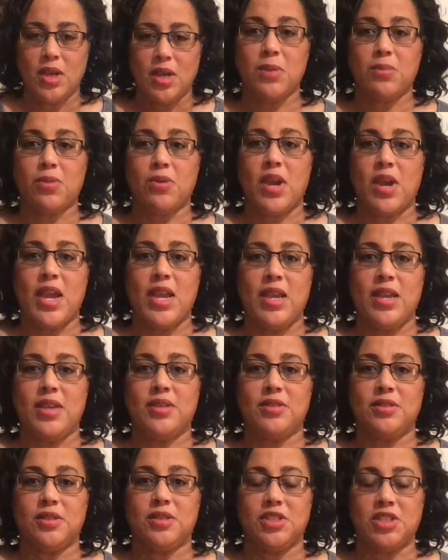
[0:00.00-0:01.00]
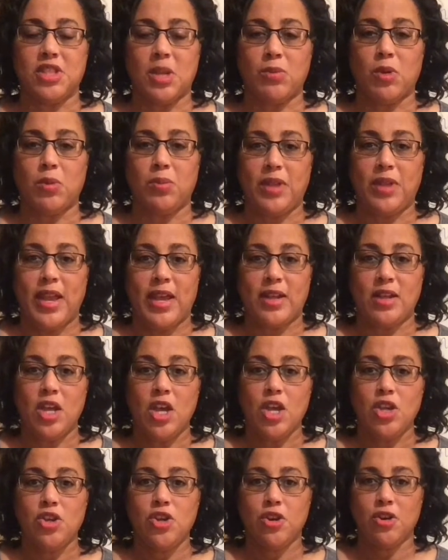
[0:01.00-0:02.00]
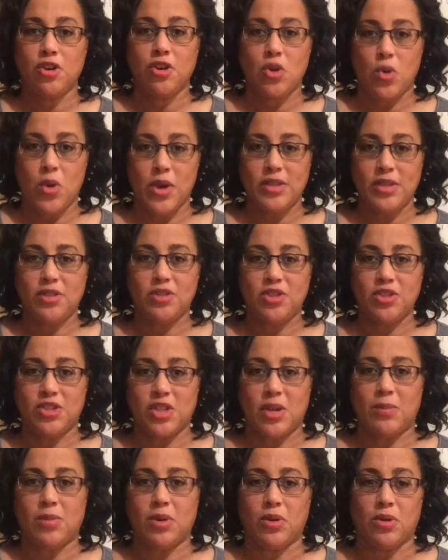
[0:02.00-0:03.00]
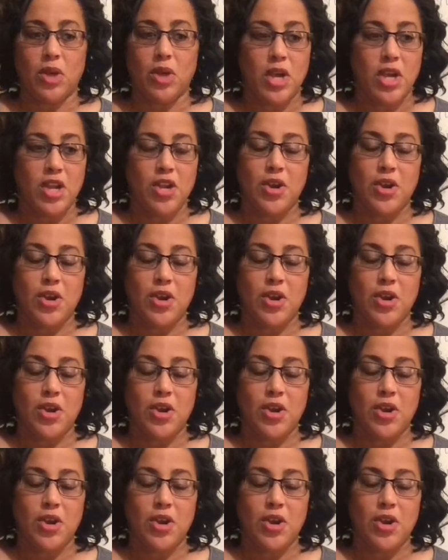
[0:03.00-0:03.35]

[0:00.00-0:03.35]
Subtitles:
Number 8 is a stumble plan. You're going to stumble.